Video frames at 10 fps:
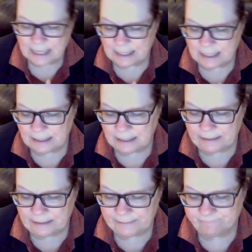
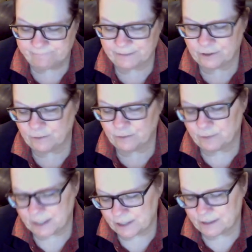There's no
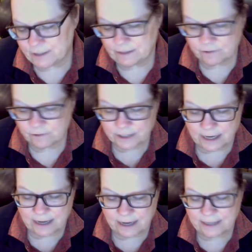prejudice to the other
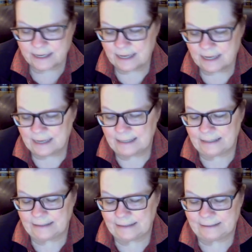side.
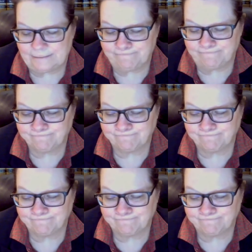You